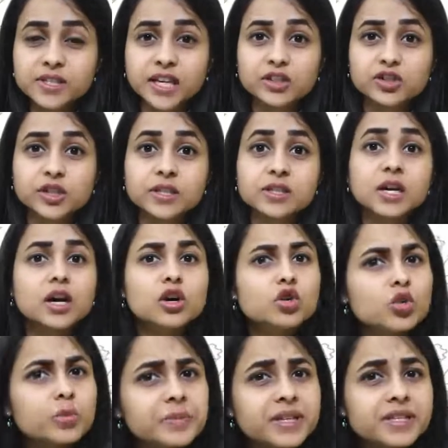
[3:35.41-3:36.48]
such as a
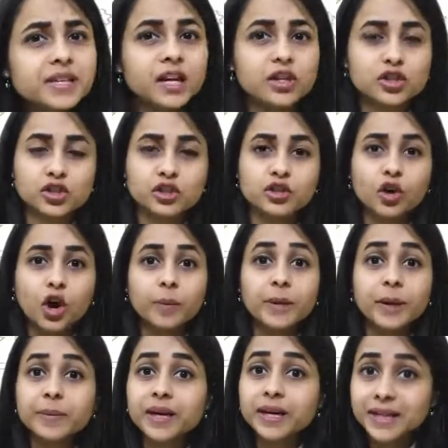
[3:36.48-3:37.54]
group discussion or
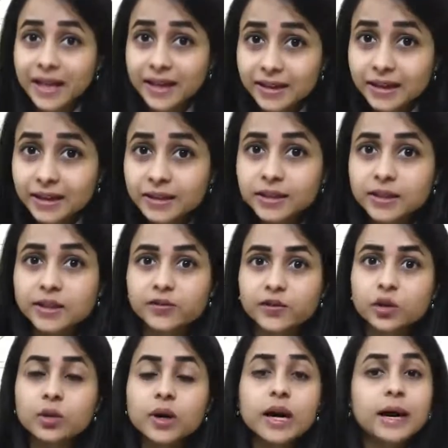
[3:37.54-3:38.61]
maybe a technical
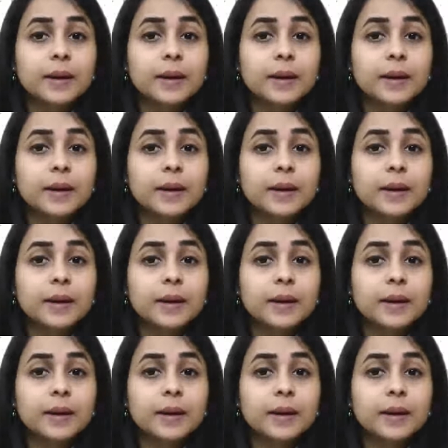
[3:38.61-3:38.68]
interview